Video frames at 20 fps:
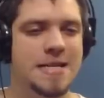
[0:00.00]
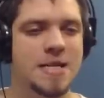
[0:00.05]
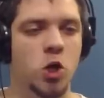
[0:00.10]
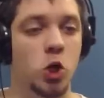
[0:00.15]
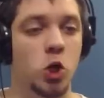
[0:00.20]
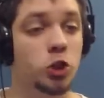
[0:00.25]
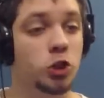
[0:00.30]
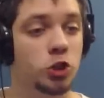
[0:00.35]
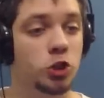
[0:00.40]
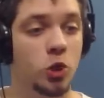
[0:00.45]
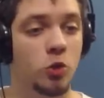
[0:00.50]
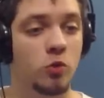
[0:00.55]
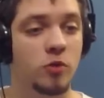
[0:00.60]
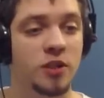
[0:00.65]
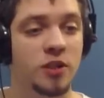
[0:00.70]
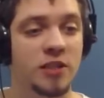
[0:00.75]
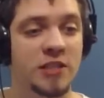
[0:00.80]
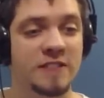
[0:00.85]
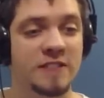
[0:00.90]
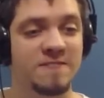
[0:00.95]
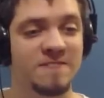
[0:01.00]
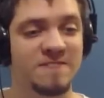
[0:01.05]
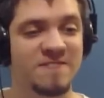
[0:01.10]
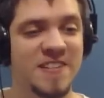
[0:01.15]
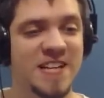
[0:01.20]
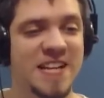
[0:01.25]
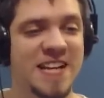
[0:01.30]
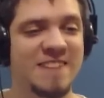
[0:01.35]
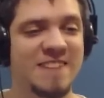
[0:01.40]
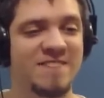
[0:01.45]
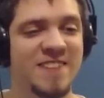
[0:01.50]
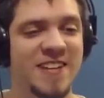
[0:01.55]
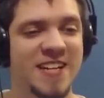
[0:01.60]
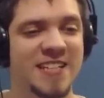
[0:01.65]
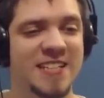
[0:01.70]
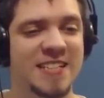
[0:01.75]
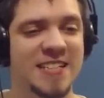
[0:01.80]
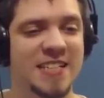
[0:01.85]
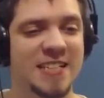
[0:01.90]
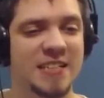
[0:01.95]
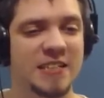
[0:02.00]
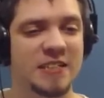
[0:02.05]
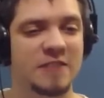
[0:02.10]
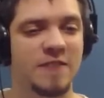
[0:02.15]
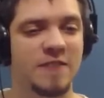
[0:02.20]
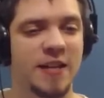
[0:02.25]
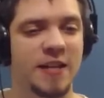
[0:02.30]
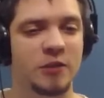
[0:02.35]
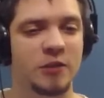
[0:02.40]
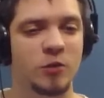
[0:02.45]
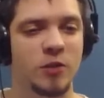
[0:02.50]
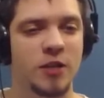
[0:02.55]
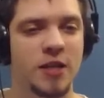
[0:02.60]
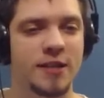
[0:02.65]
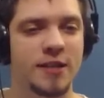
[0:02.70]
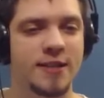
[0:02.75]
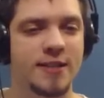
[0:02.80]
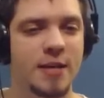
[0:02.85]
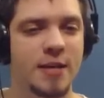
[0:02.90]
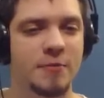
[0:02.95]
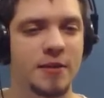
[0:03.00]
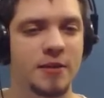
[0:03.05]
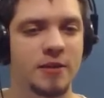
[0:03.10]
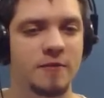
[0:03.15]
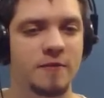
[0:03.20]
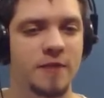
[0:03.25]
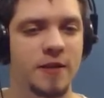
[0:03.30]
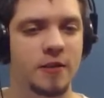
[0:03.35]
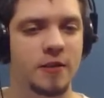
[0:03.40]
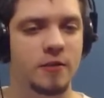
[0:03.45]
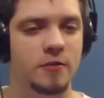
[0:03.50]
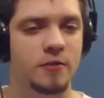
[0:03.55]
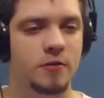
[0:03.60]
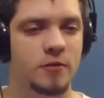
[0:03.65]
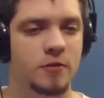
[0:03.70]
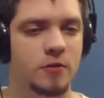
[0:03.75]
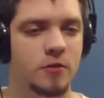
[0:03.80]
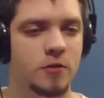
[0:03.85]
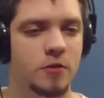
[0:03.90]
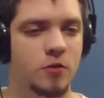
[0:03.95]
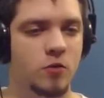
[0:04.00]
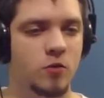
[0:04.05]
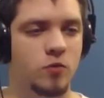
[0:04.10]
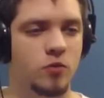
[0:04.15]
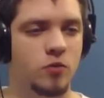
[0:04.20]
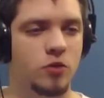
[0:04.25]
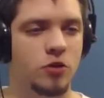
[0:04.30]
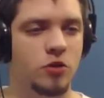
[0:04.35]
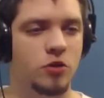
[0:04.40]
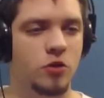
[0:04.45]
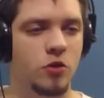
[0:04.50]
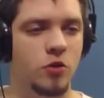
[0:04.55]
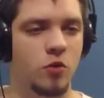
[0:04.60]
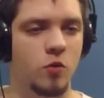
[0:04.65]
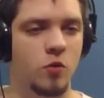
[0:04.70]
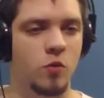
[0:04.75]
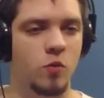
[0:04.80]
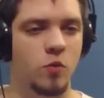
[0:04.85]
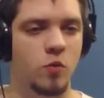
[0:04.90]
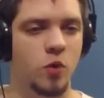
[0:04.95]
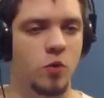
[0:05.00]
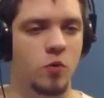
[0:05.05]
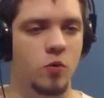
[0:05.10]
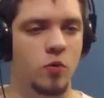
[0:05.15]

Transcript: also it is very, very satisfying to hit them in the face. Oh, oh whoa.